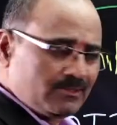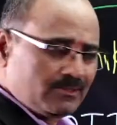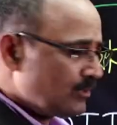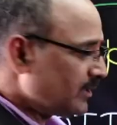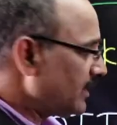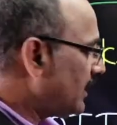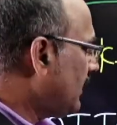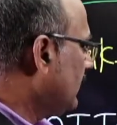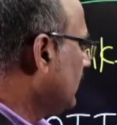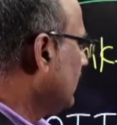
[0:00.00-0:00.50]

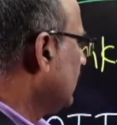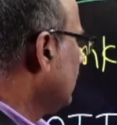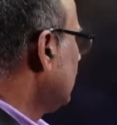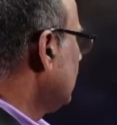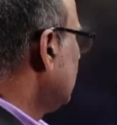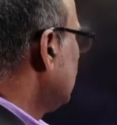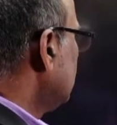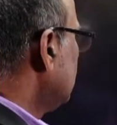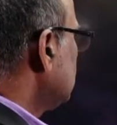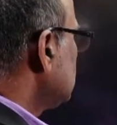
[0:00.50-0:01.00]
Okay.
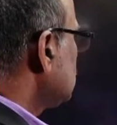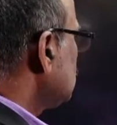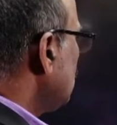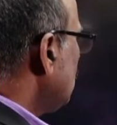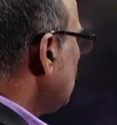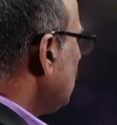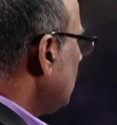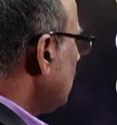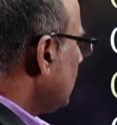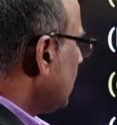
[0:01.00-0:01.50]

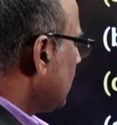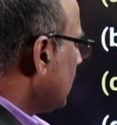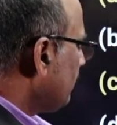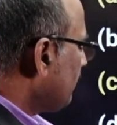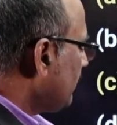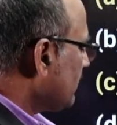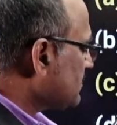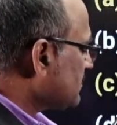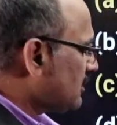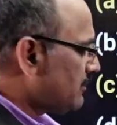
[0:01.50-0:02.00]
So,
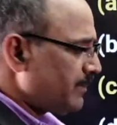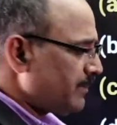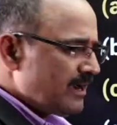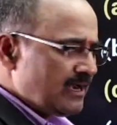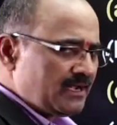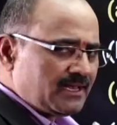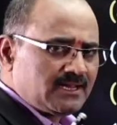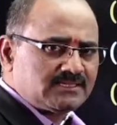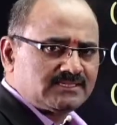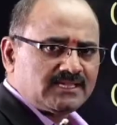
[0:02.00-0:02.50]
reversed
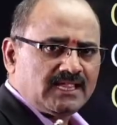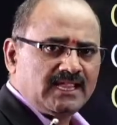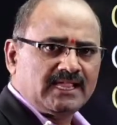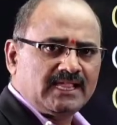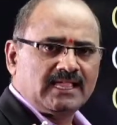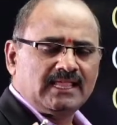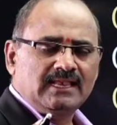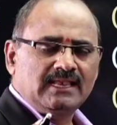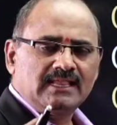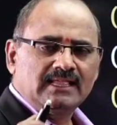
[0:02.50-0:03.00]
Brayton
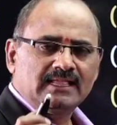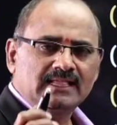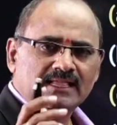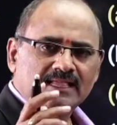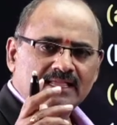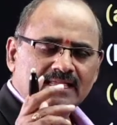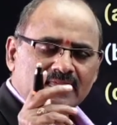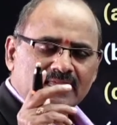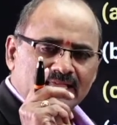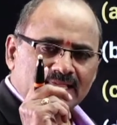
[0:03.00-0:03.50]
cycle
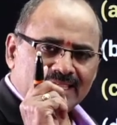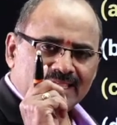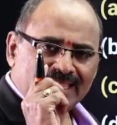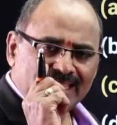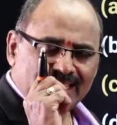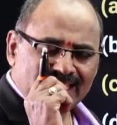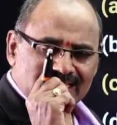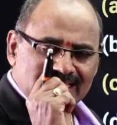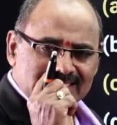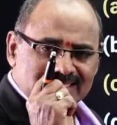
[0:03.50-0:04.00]

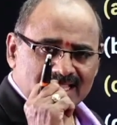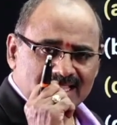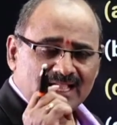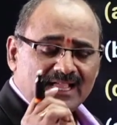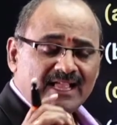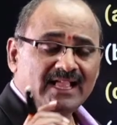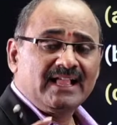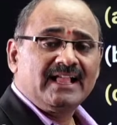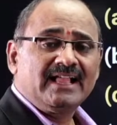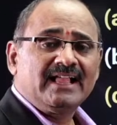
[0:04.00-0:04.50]
is
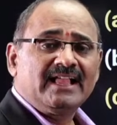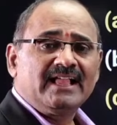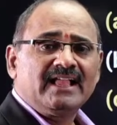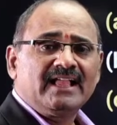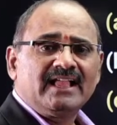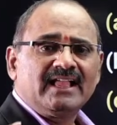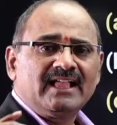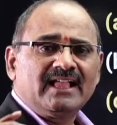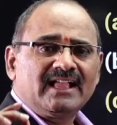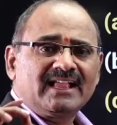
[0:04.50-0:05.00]
the
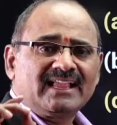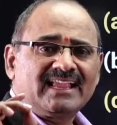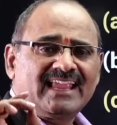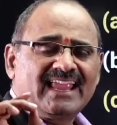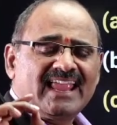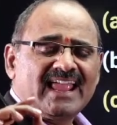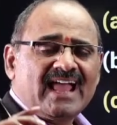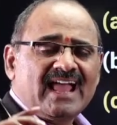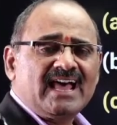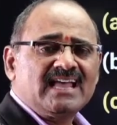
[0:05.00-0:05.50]

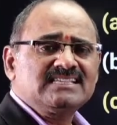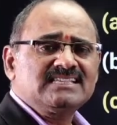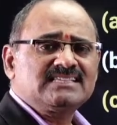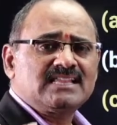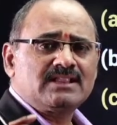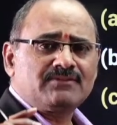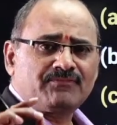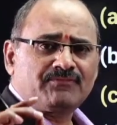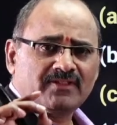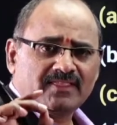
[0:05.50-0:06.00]
gas
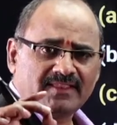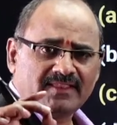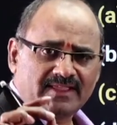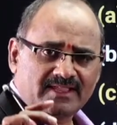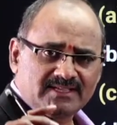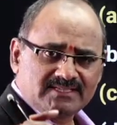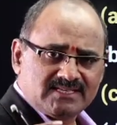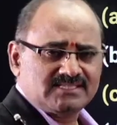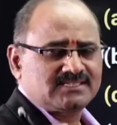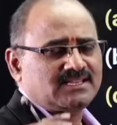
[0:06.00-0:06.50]

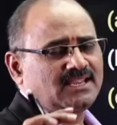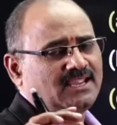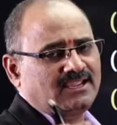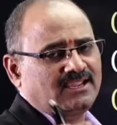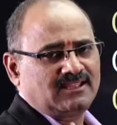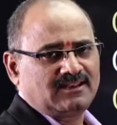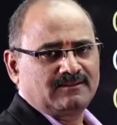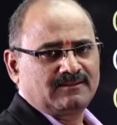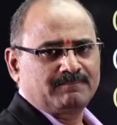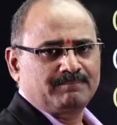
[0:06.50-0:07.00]
refrigeration
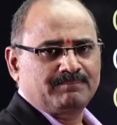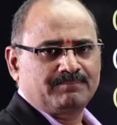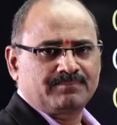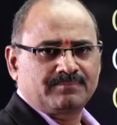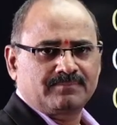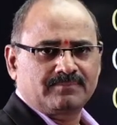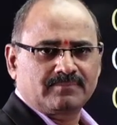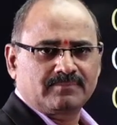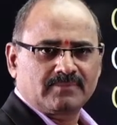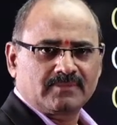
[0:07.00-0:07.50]
cycle.
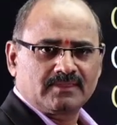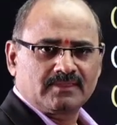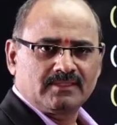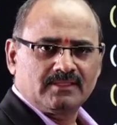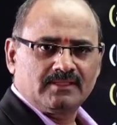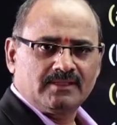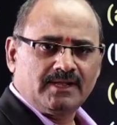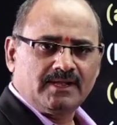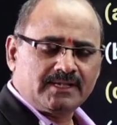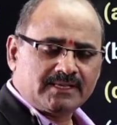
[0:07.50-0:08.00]

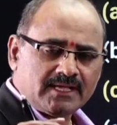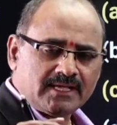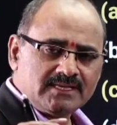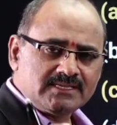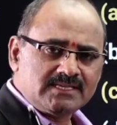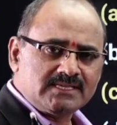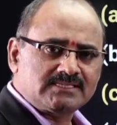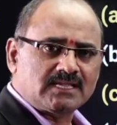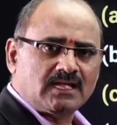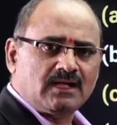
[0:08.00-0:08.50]
It
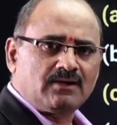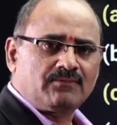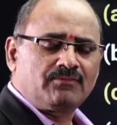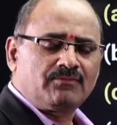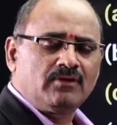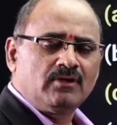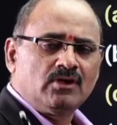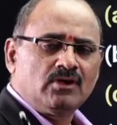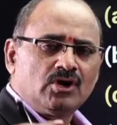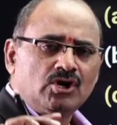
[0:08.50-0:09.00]
consists
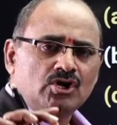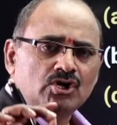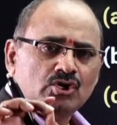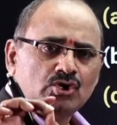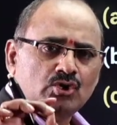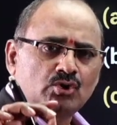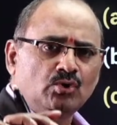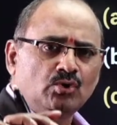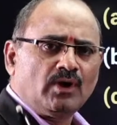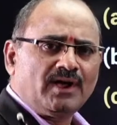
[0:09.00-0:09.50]
of
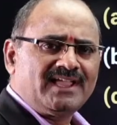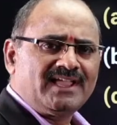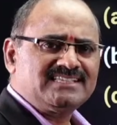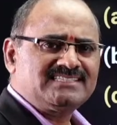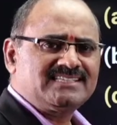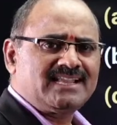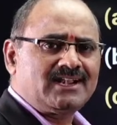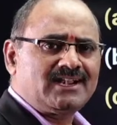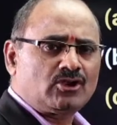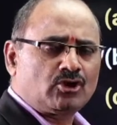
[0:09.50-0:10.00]
two
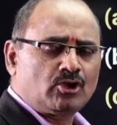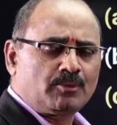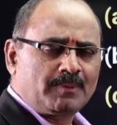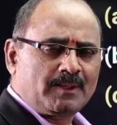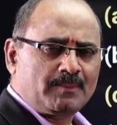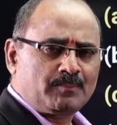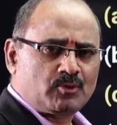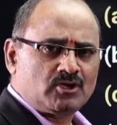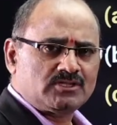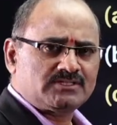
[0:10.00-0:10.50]

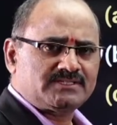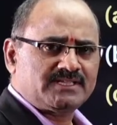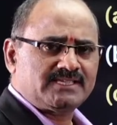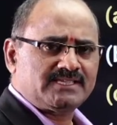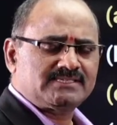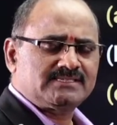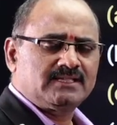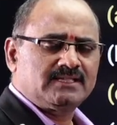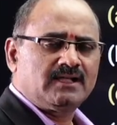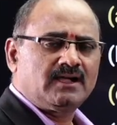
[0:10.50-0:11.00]
isentropic
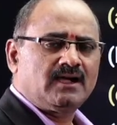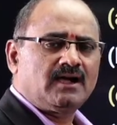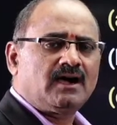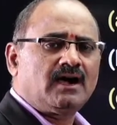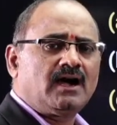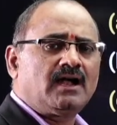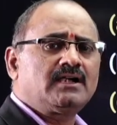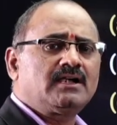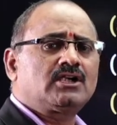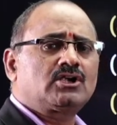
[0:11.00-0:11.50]
process
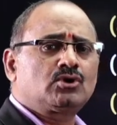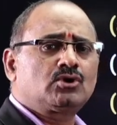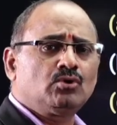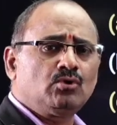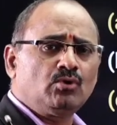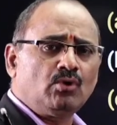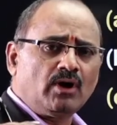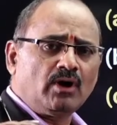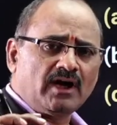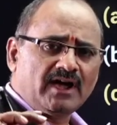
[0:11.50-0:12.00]
and
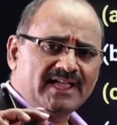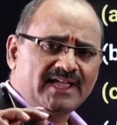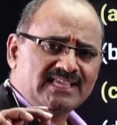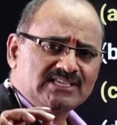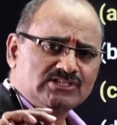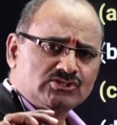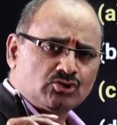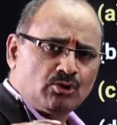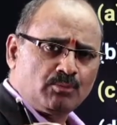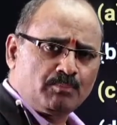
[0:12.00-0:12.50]
two
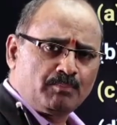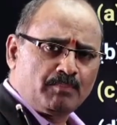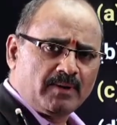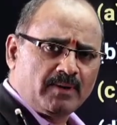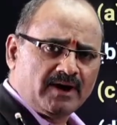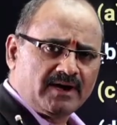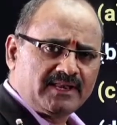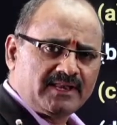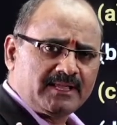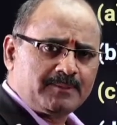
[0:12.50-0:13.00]

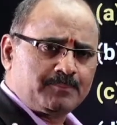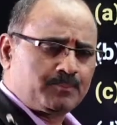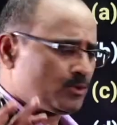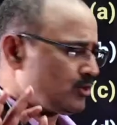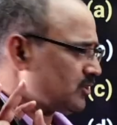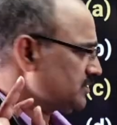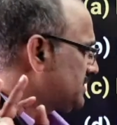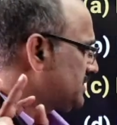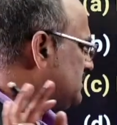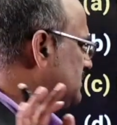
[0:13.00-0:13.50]
isobaric
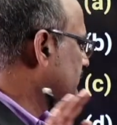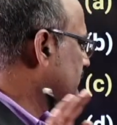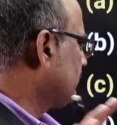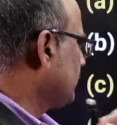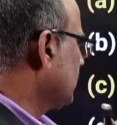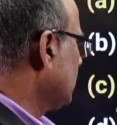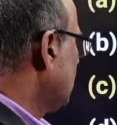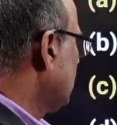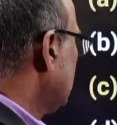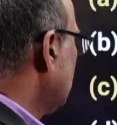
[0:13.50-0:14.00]
process.
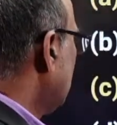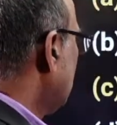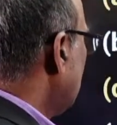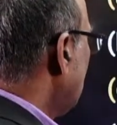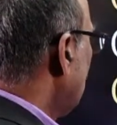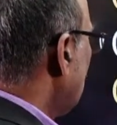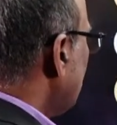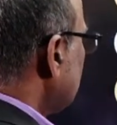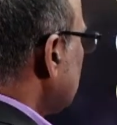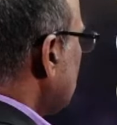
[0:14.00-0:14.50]

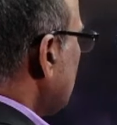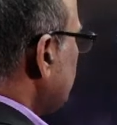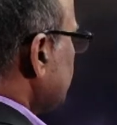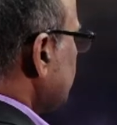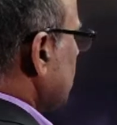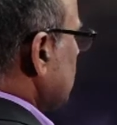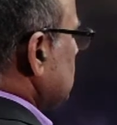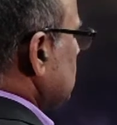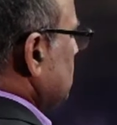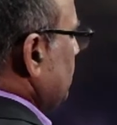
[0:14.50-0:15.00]
Look at the
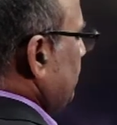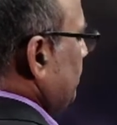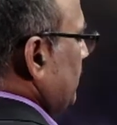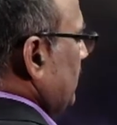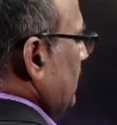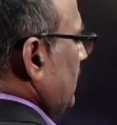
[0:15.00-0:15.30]
options.